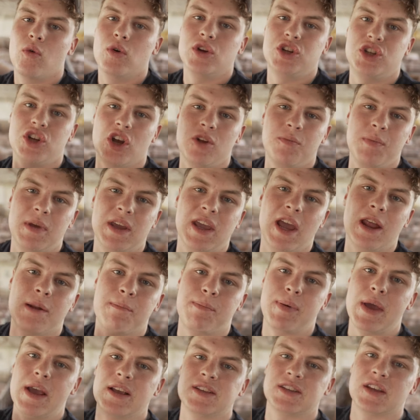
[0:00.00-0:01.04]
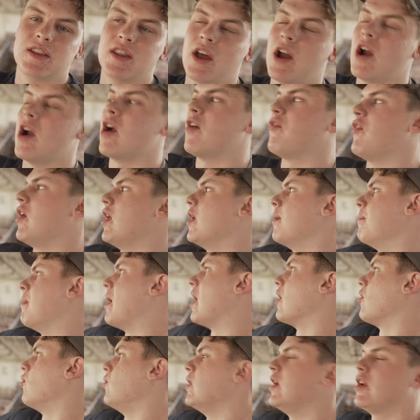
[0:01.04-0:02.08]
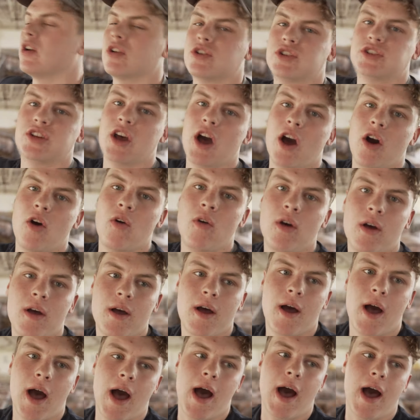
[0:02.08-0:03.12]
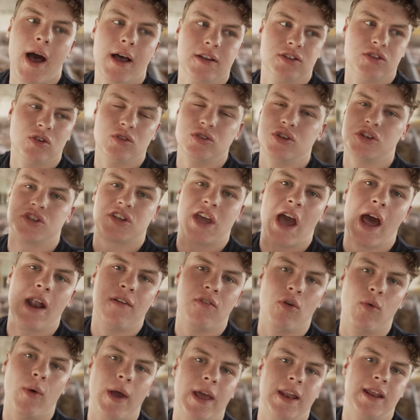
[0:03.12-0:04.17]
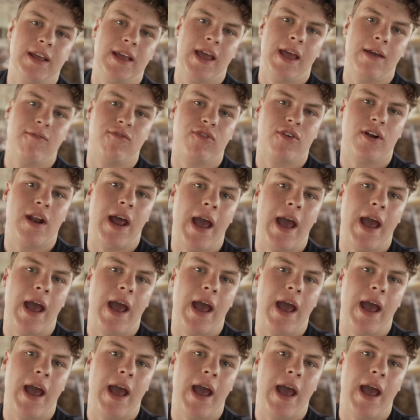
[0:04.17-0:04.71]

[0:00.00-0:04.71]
We should be getting pigs in there in about a week or so, uh, so it's just kind of a waiting game for